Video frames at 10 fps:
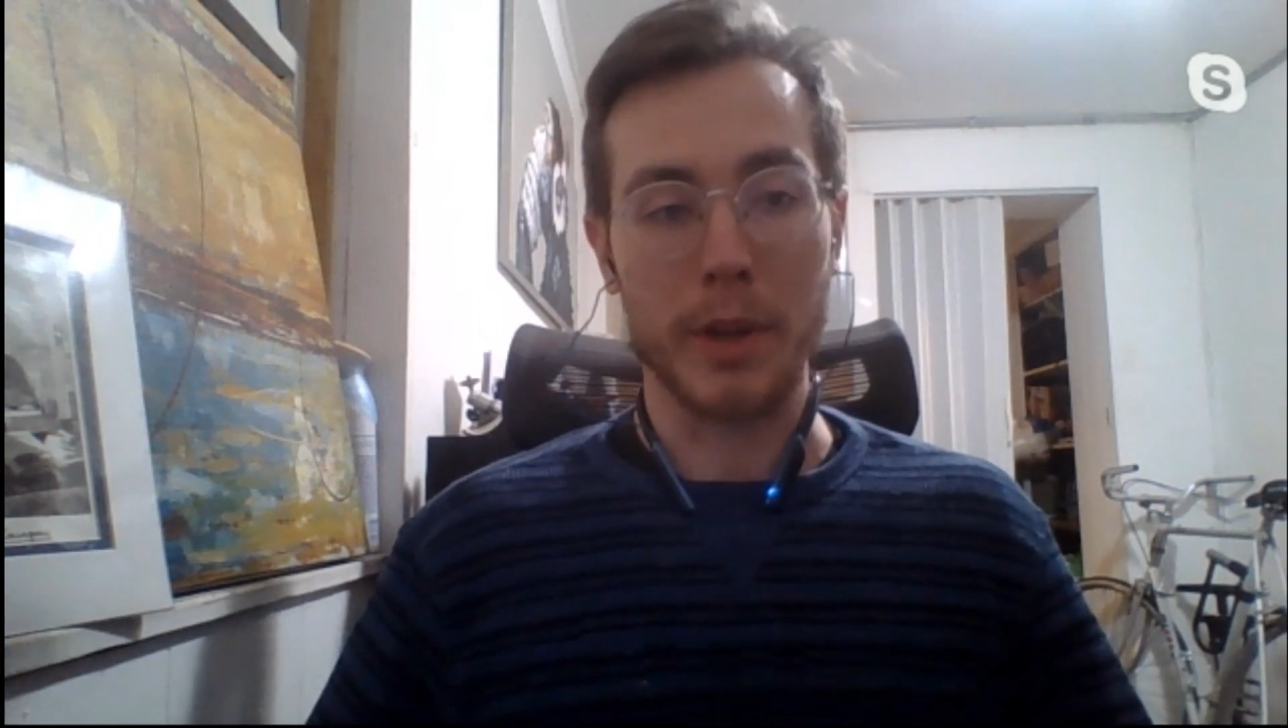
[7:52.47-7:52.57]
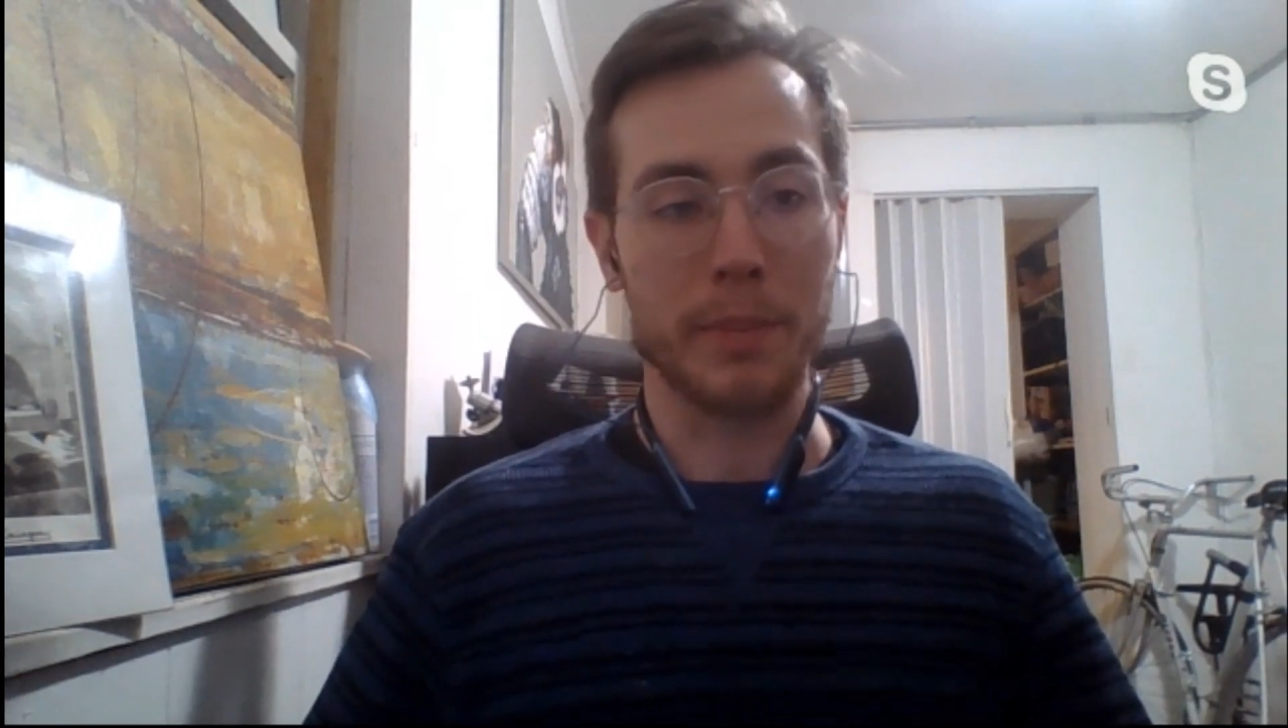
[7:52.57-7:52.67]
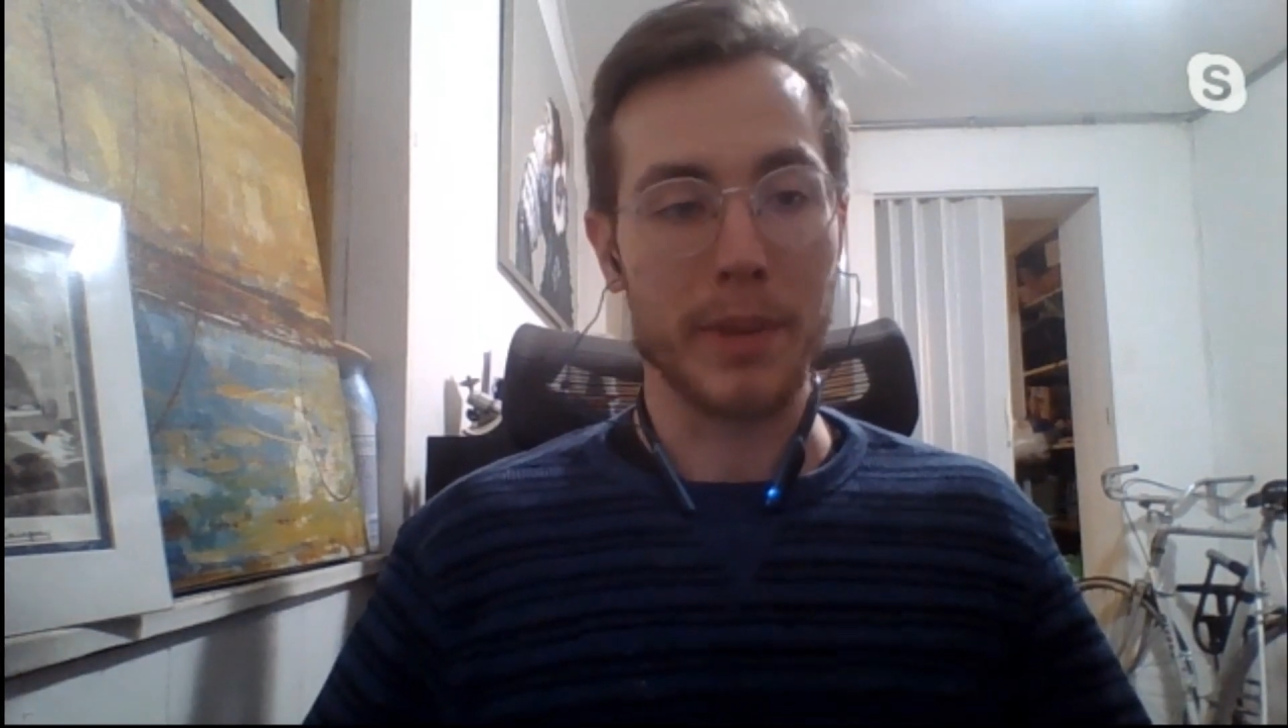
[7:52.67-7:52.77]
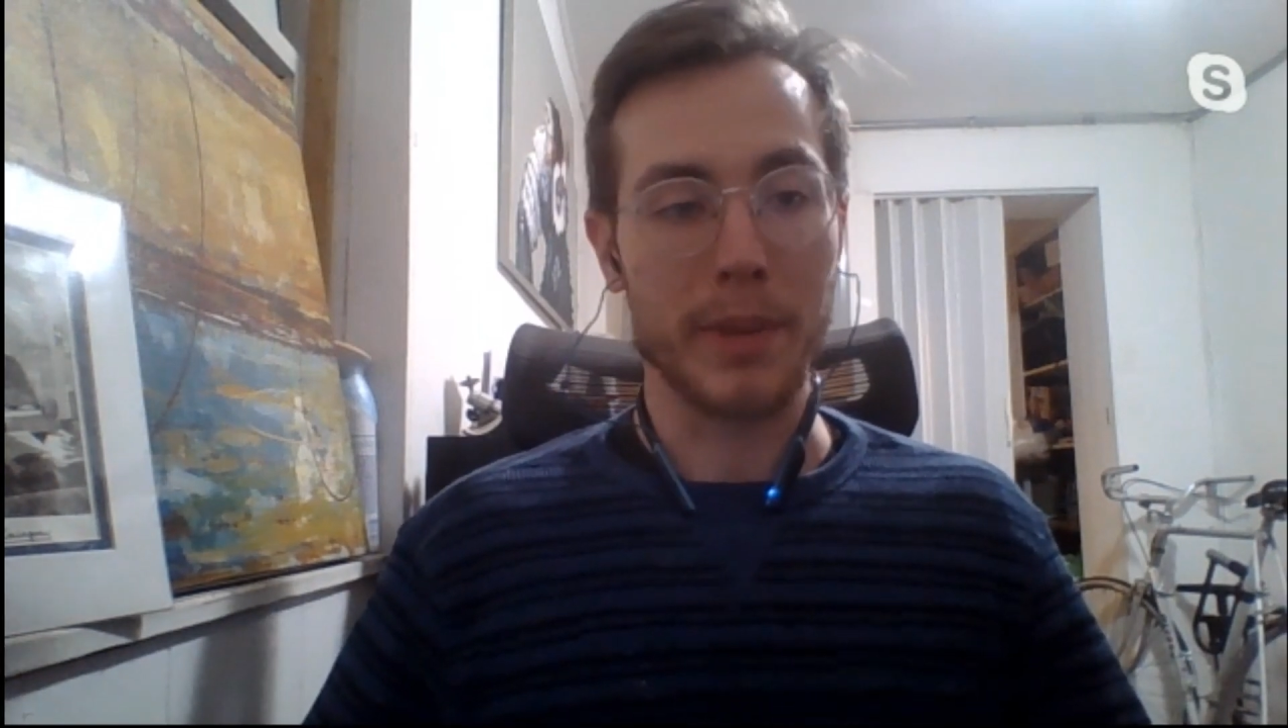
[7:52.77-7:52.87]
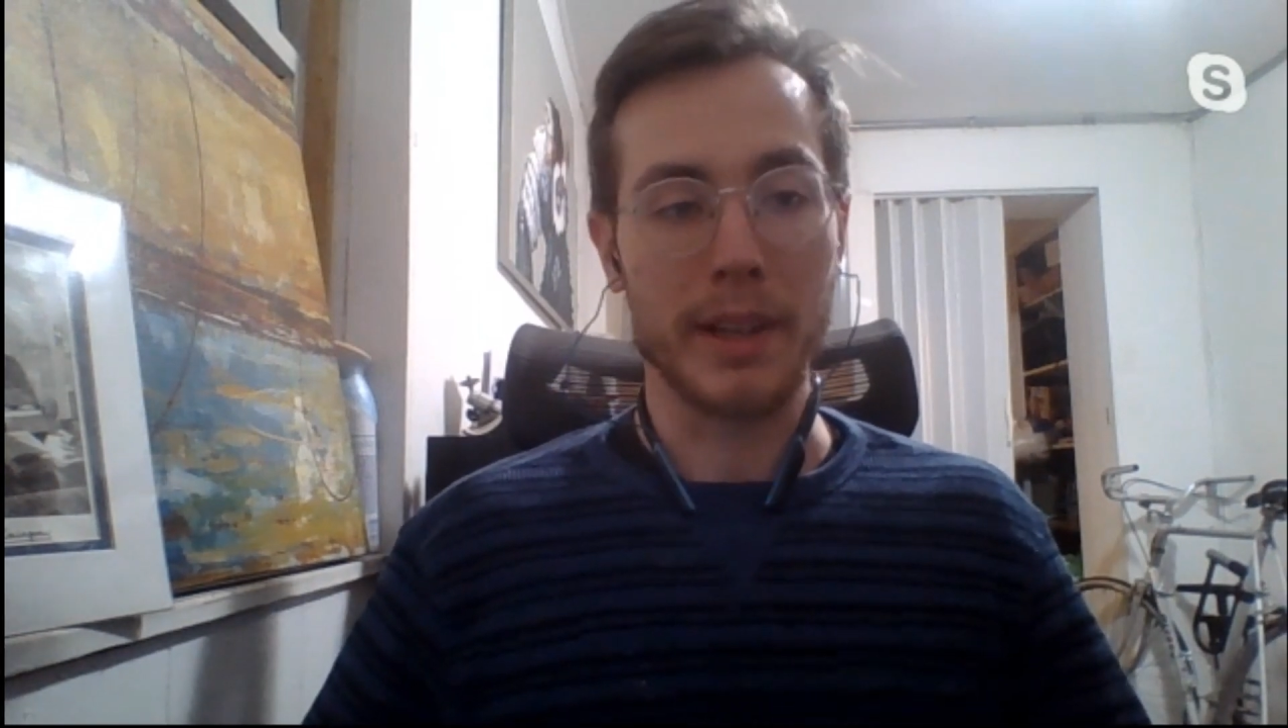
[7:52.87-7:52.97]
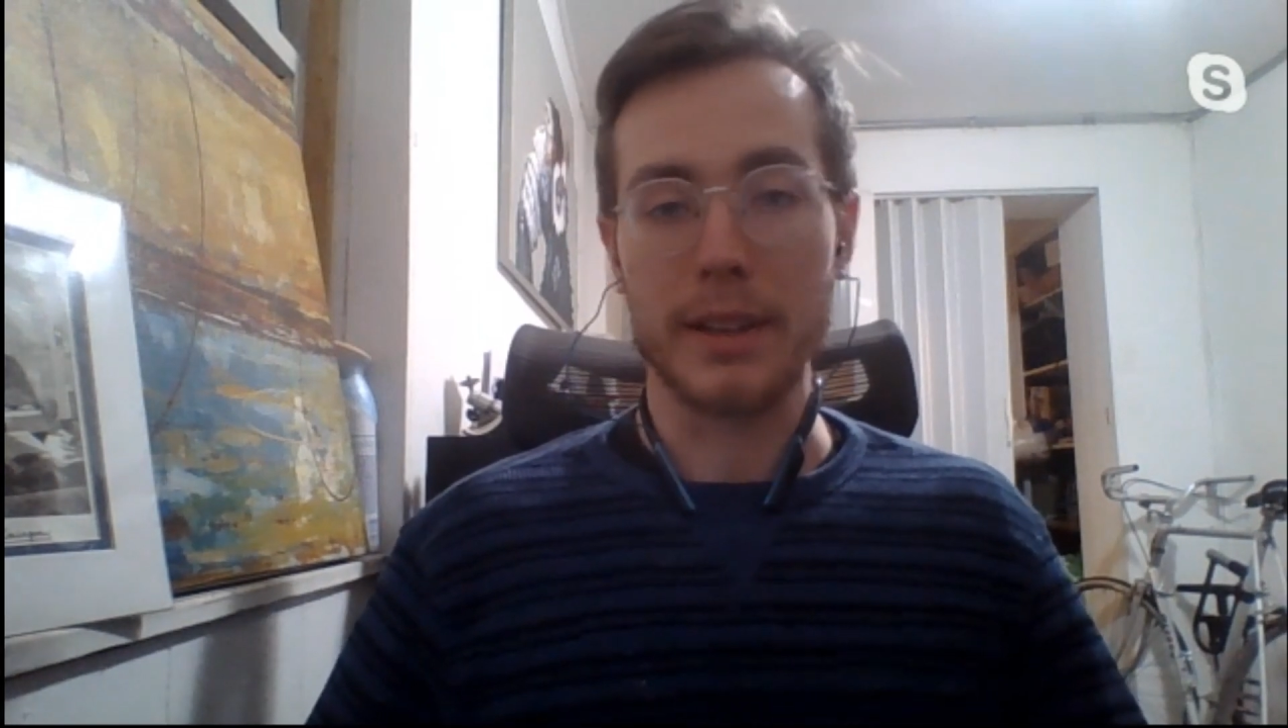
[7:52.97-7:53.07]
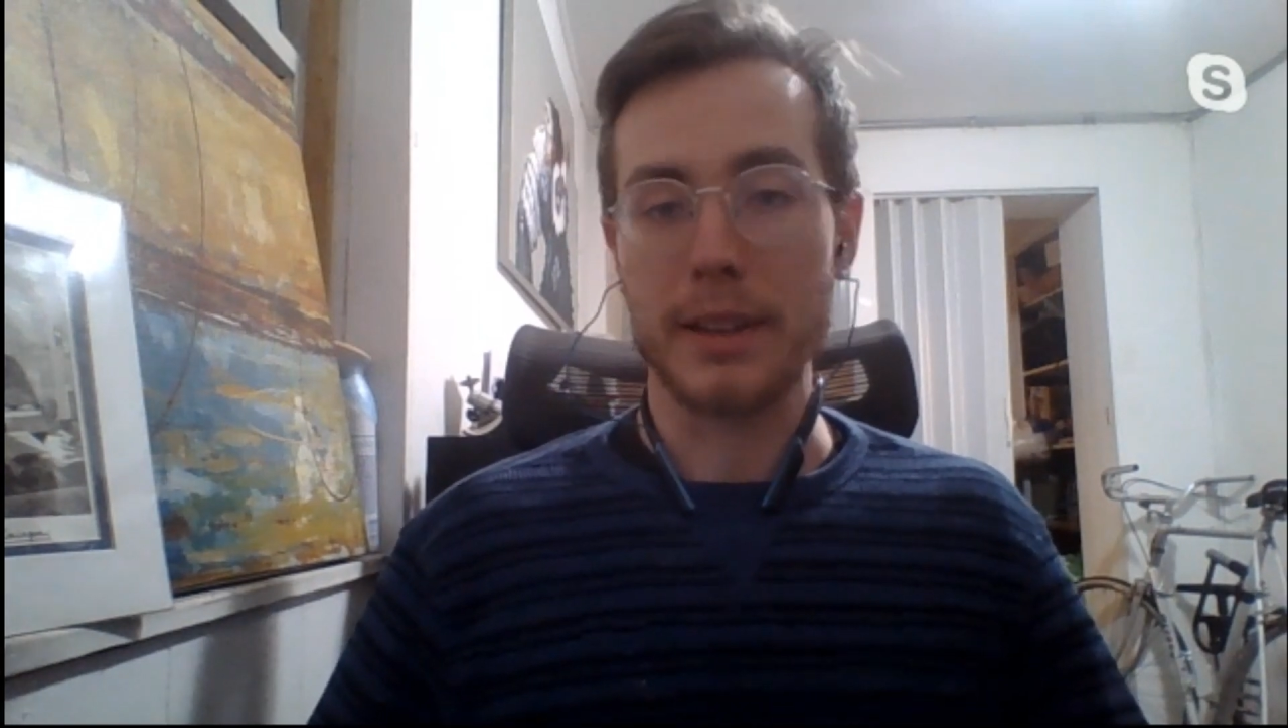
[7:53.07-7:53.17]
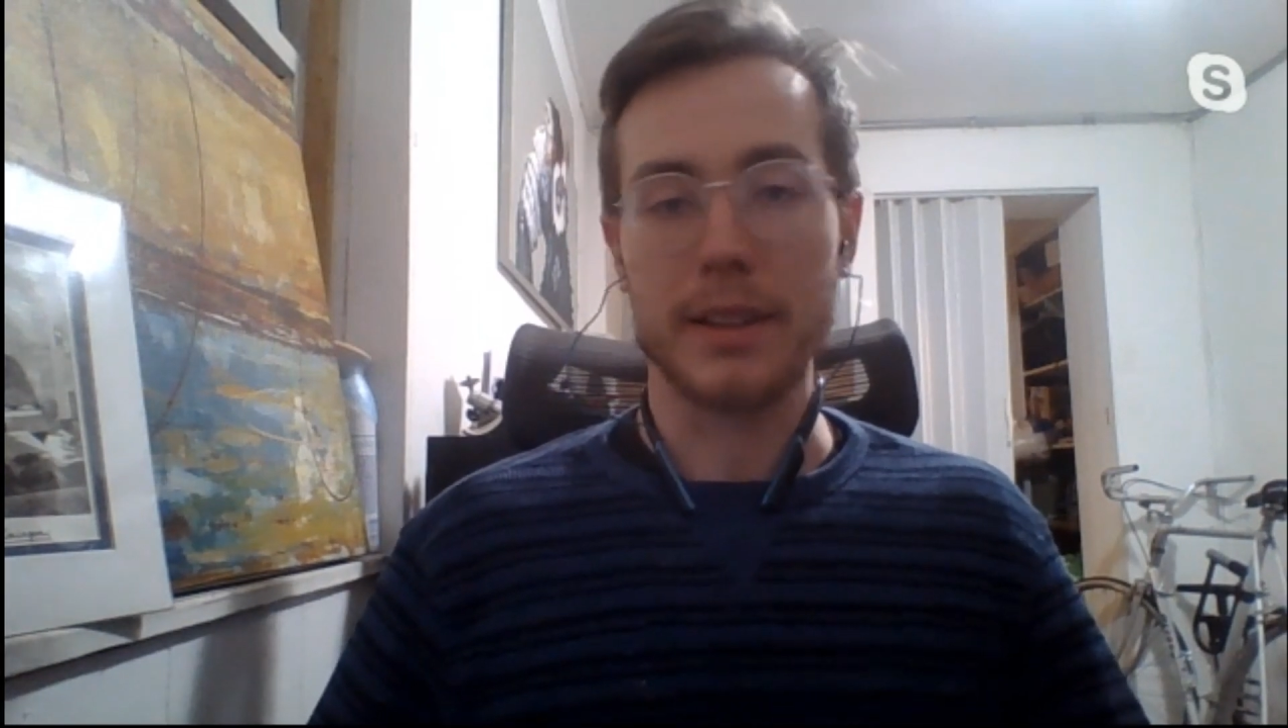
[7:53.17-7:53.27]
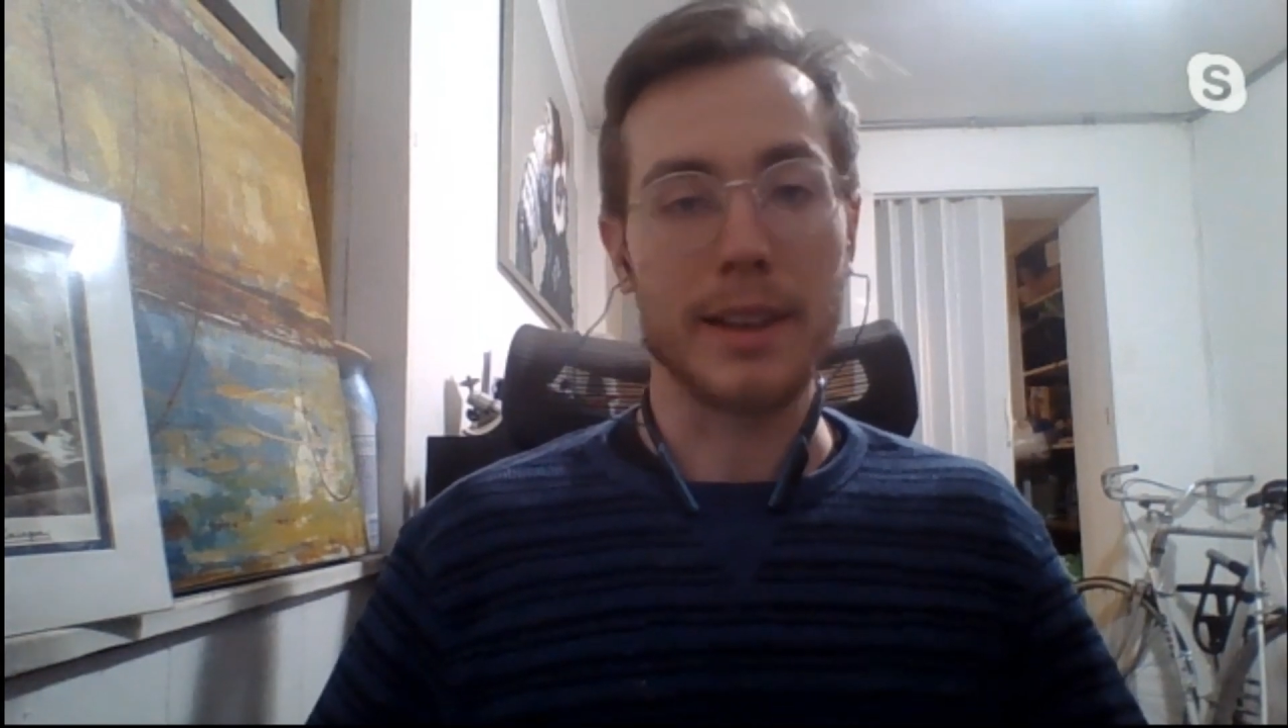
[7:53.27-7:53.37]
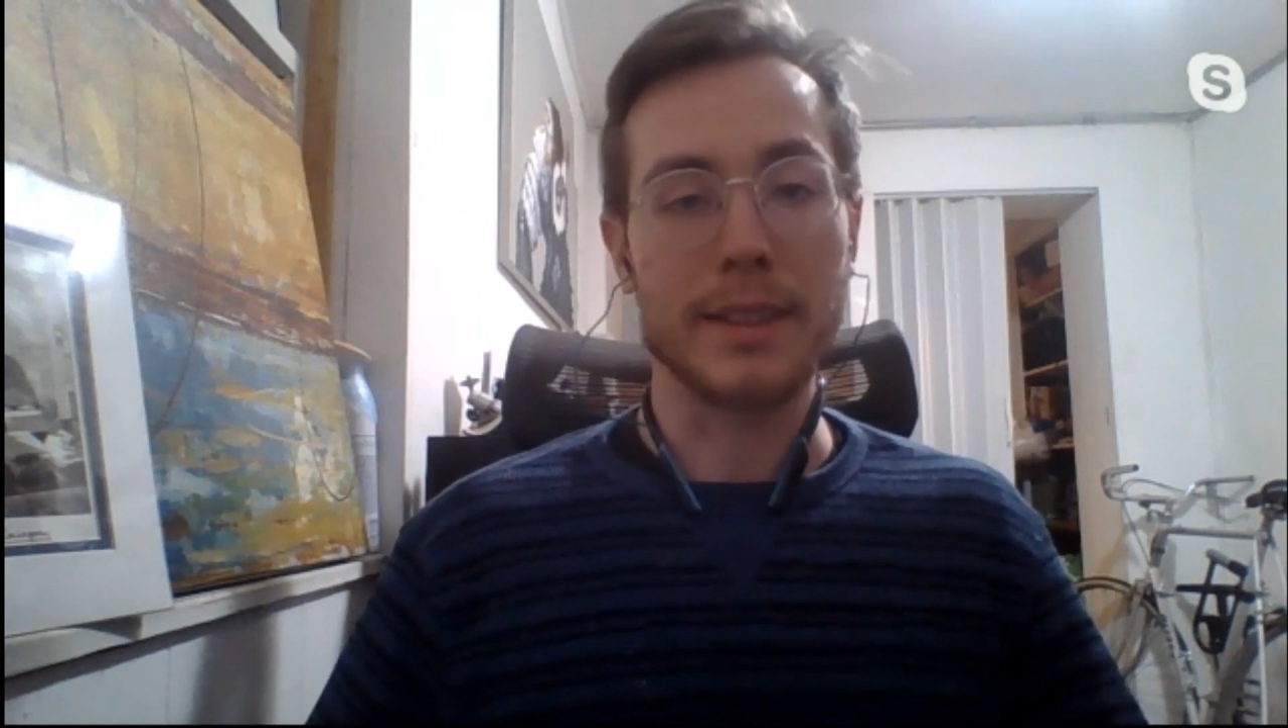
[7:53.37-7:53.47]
little bit, but